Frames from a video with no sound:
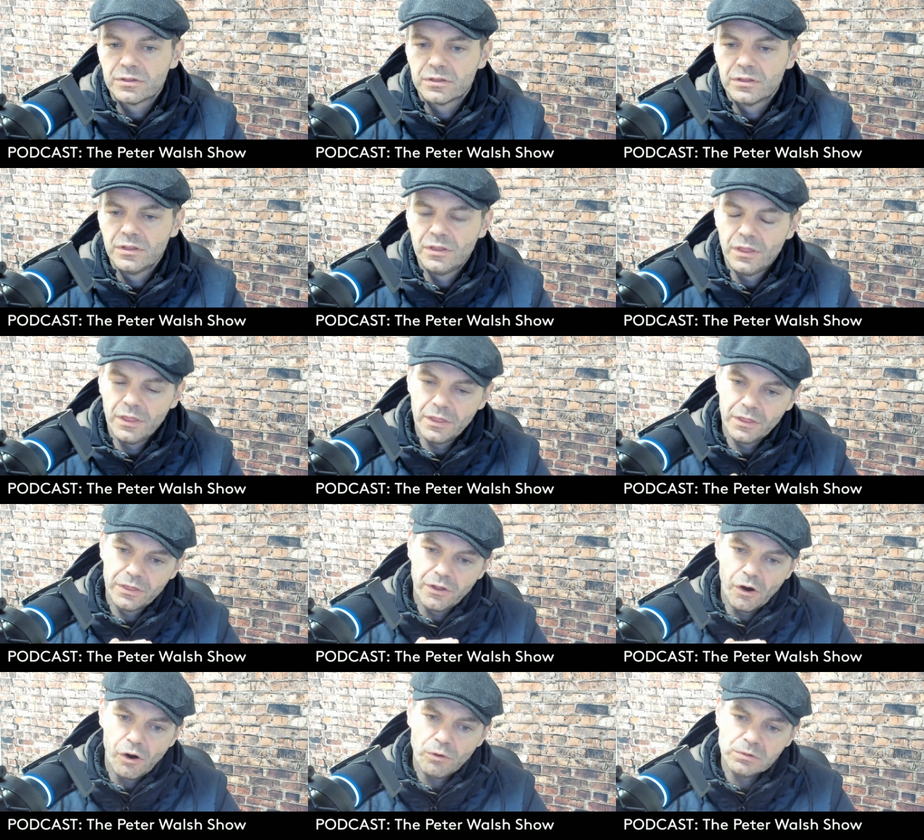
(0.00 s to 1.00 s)
the
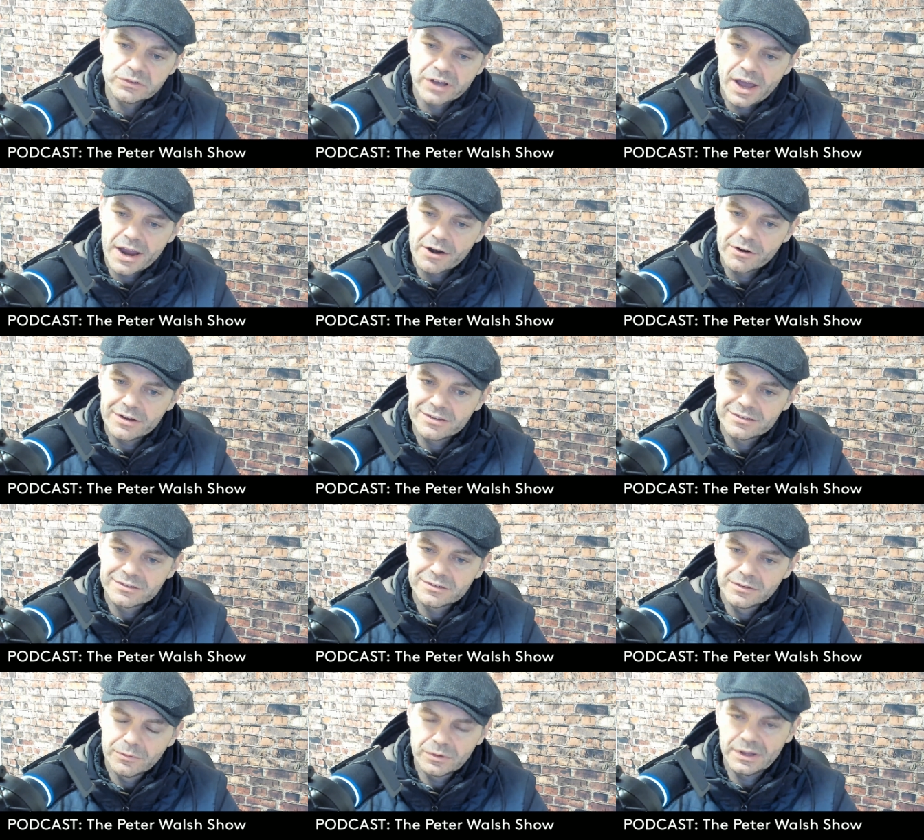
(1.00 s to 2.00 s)
whole tire is
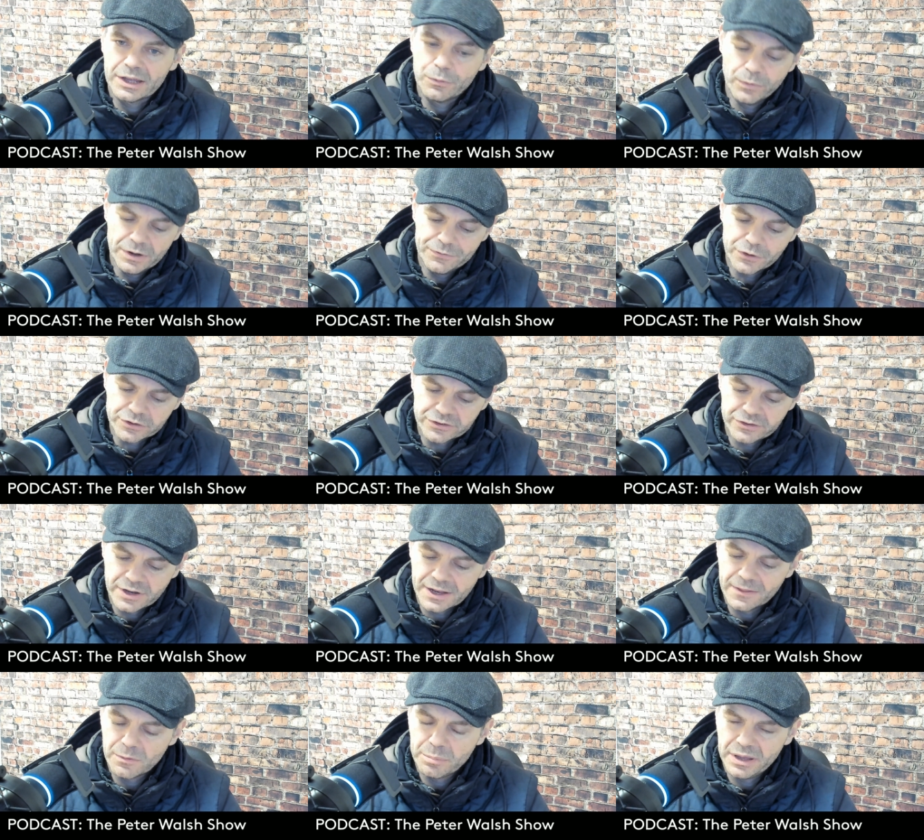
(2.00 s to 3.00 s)
like if you're sitting in
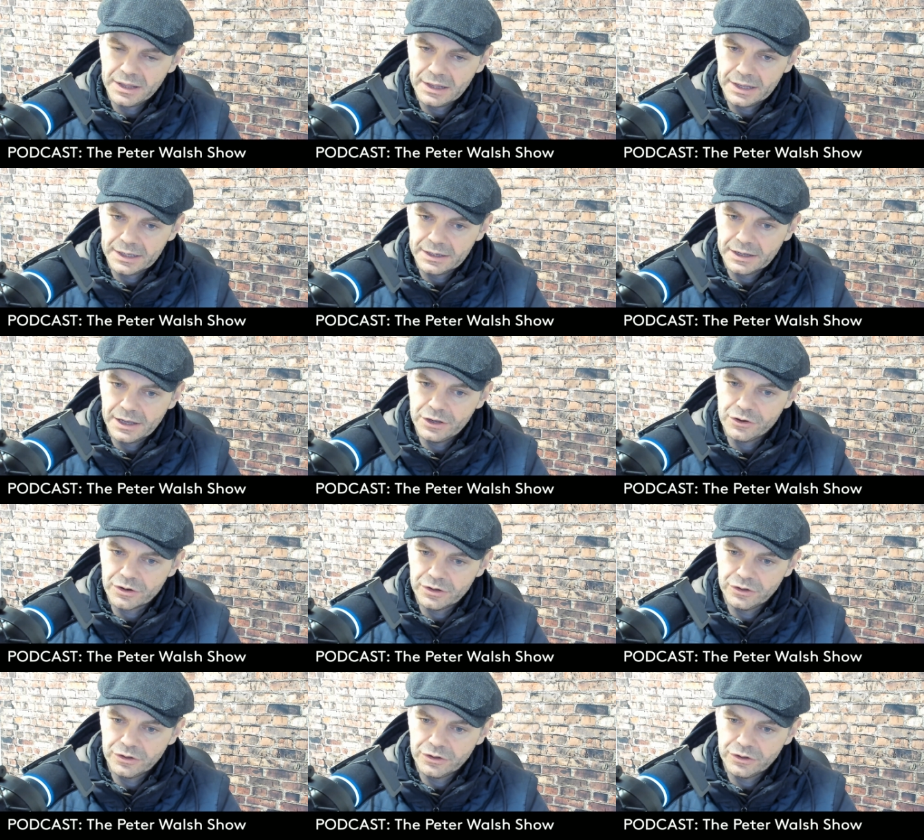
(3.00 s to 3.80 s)
the pit lane and you're